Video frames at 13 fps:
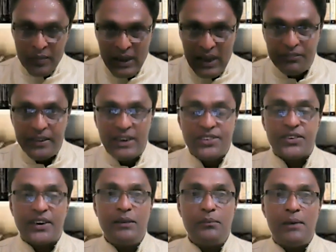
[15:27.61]
If they
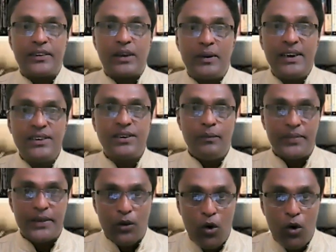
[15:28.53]
study mathematics
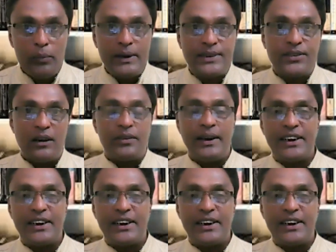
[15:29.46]
in their home itself,